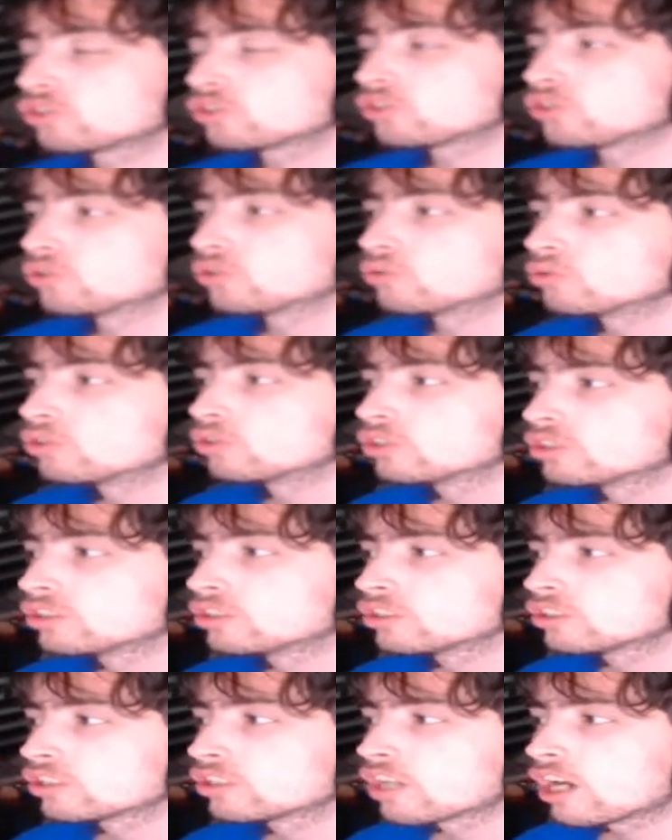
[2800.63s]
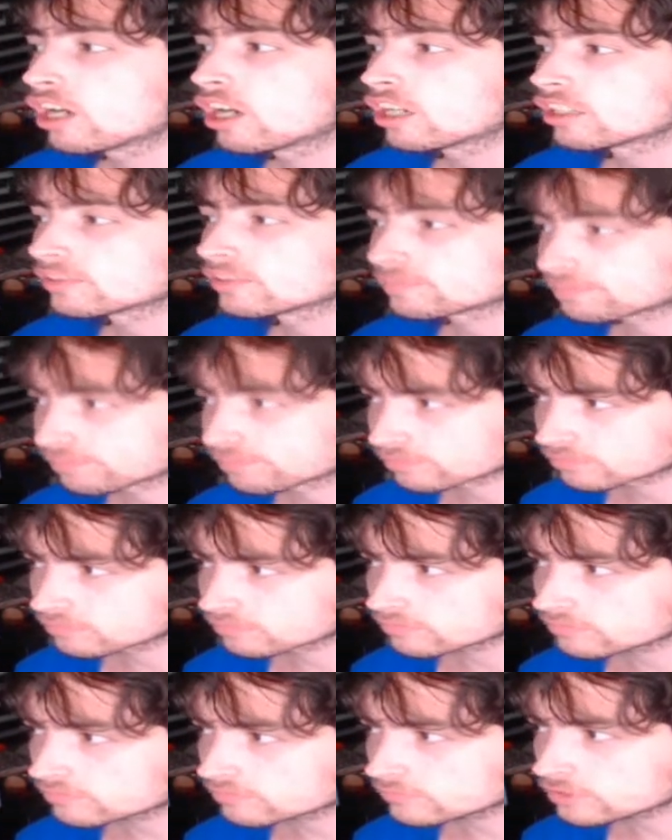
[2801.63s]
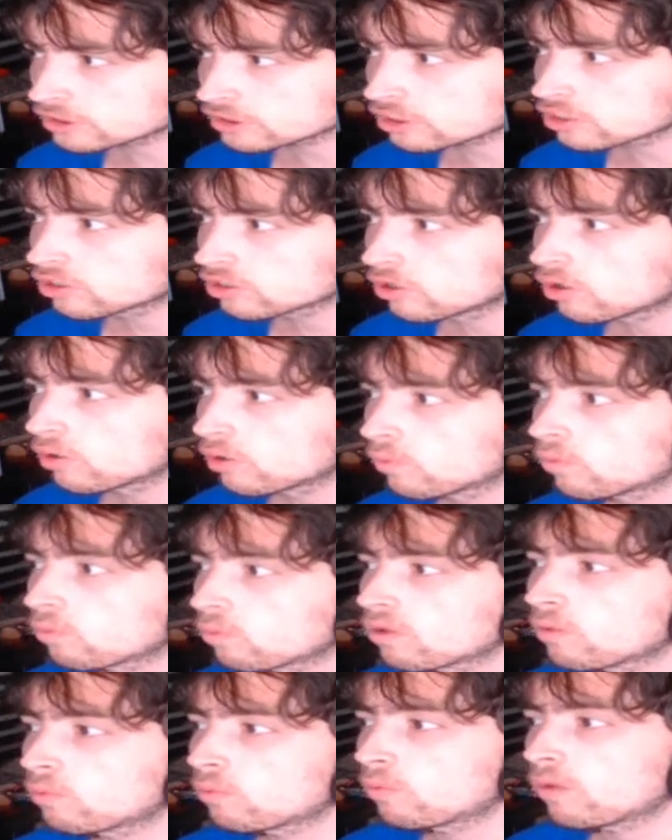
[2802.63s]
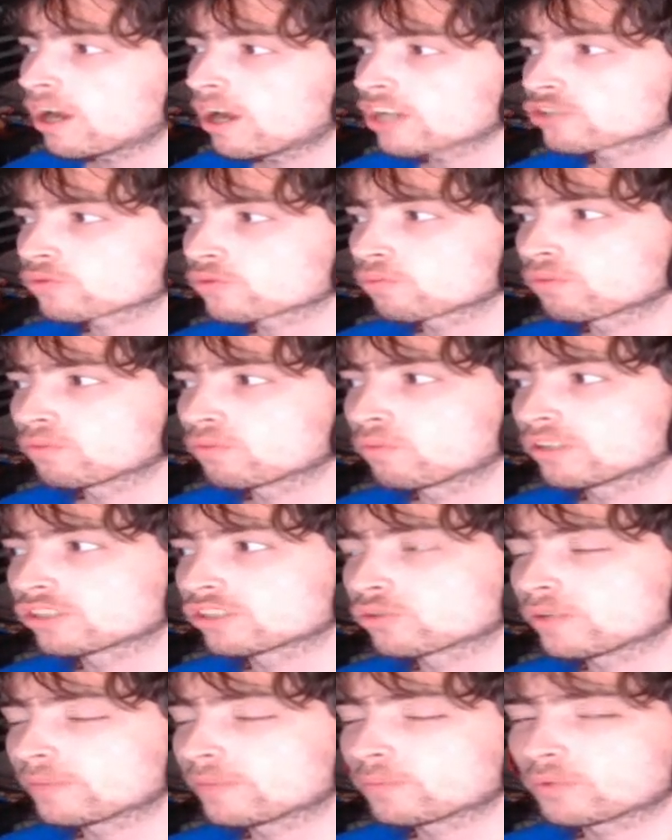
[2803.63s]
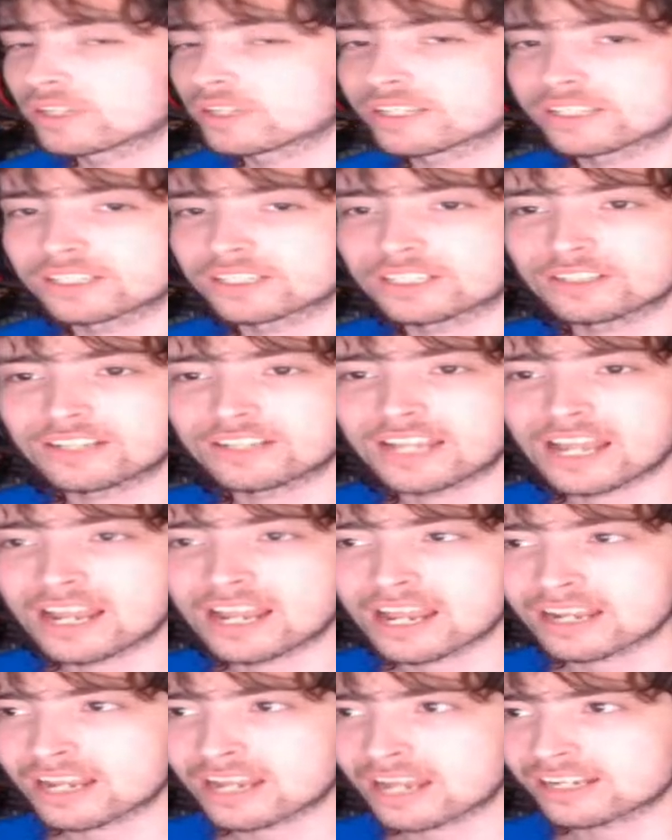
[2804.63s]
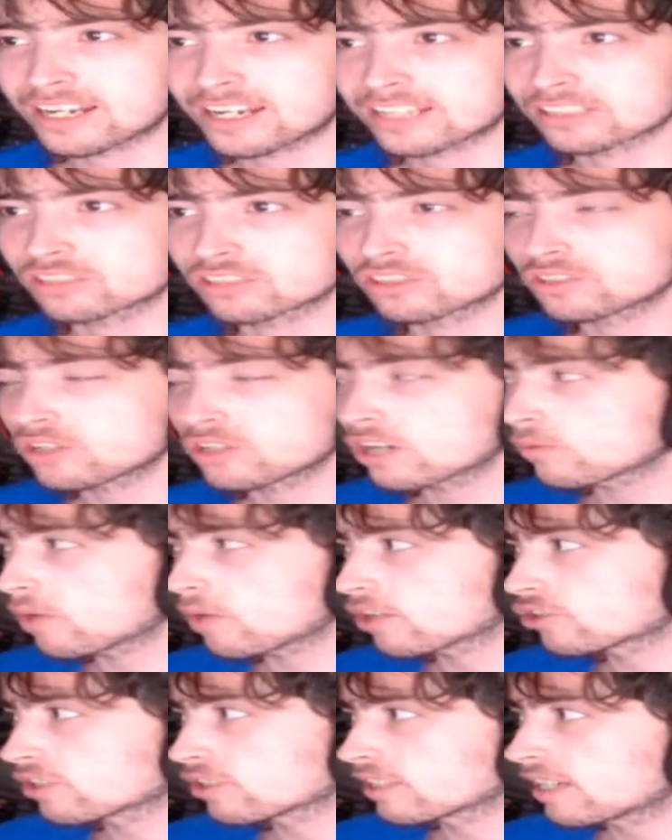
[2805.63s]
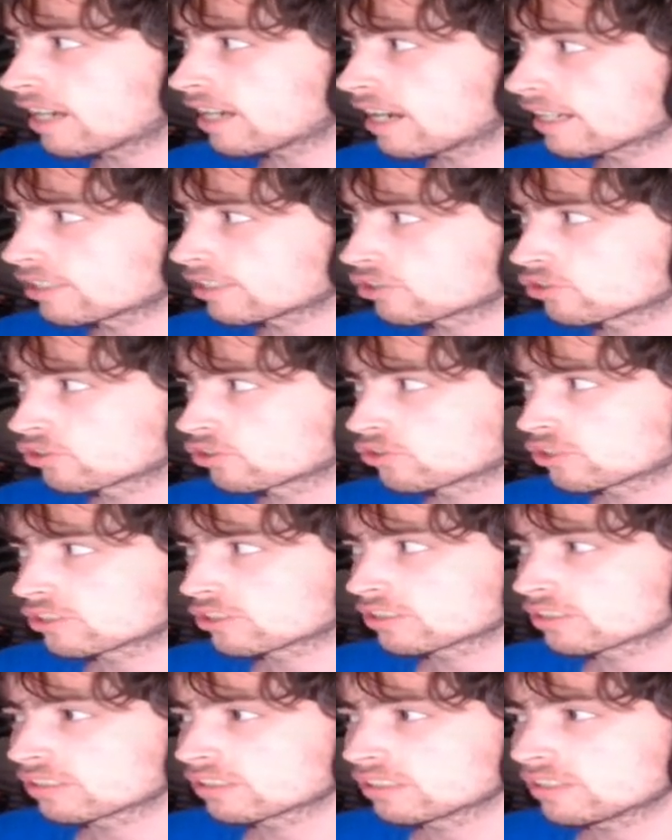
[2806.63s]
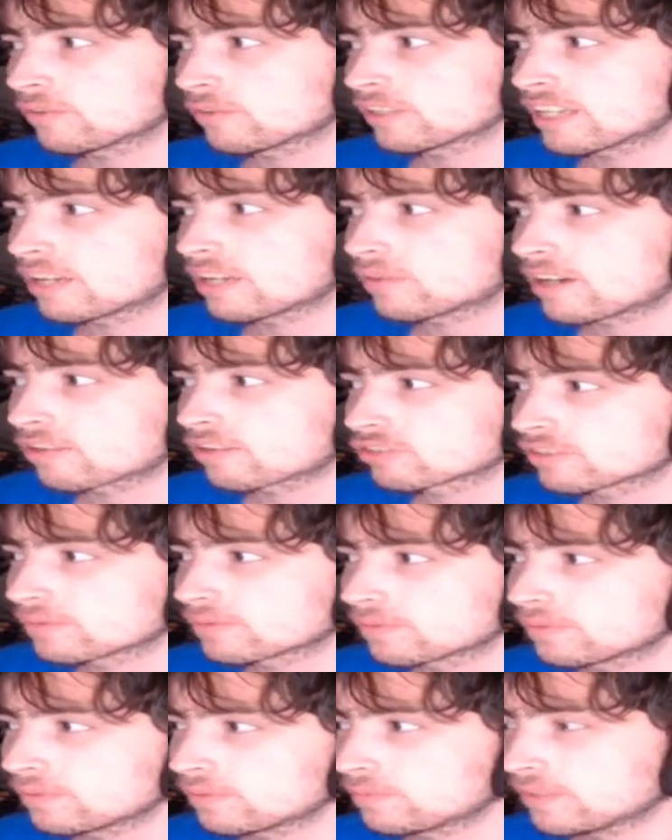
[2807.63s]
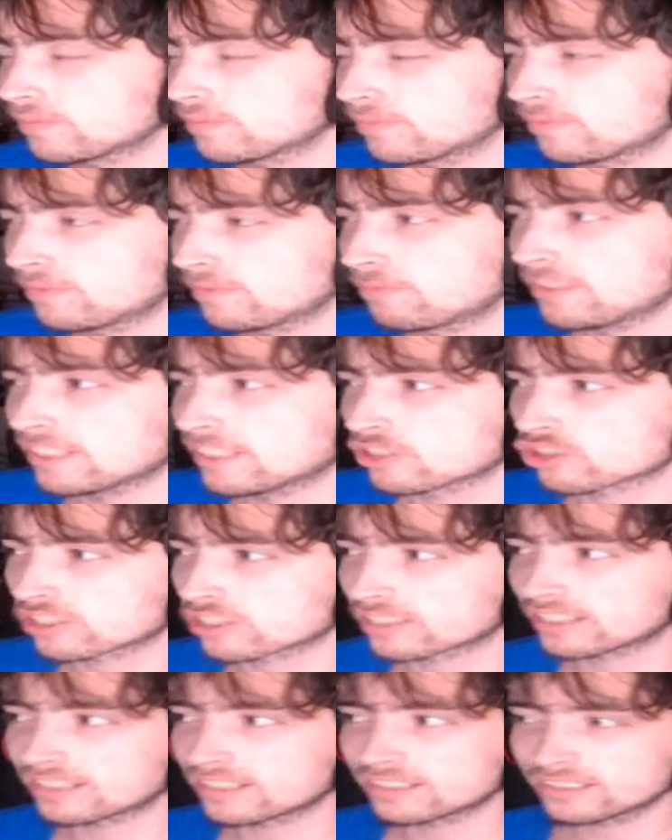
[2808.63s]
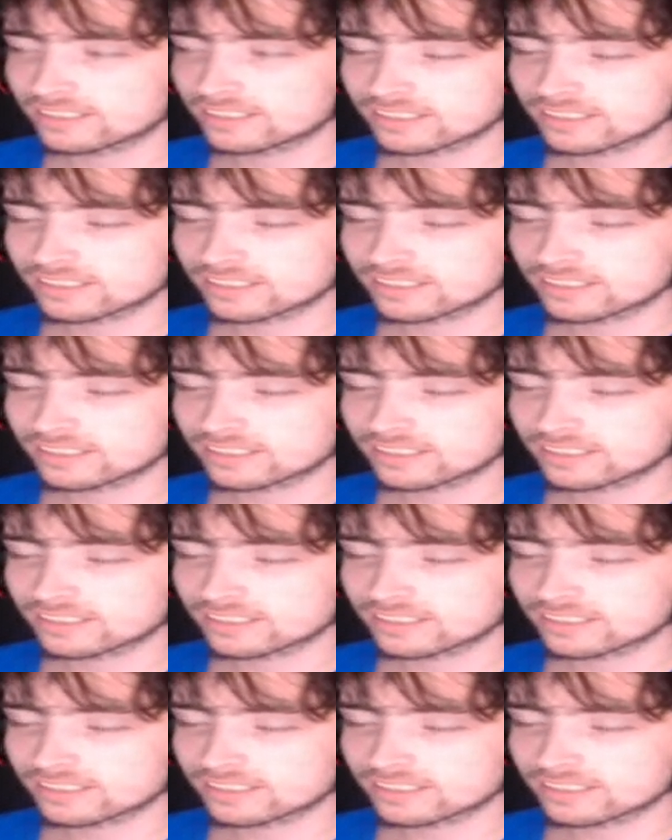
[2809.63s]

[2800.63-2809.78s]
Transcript: to uh watch was Sweet PreCure, and I started watching it. And I just never got around to finishing it.